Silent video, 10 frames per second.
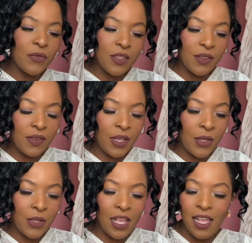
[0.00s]

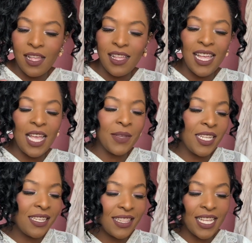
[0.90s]
So, I
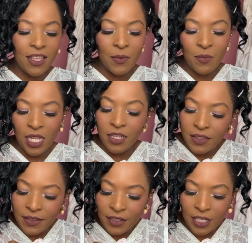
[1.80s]
mean, they are made
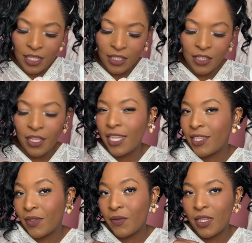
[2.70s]
to look kind
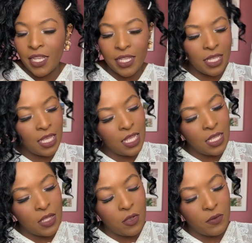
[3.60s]
of like,
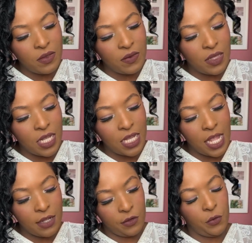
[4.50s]
obviously, an
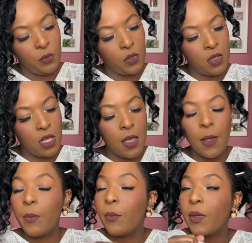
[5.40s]
actual
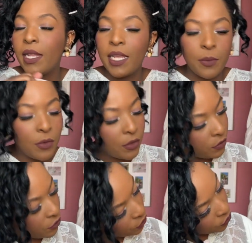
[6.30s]
ballet point
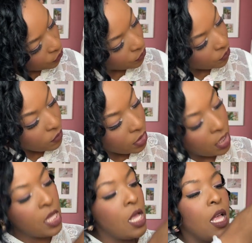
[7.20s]
shoe,
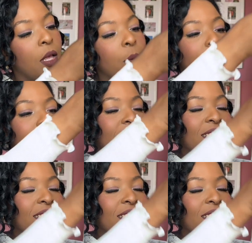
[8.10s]
but they're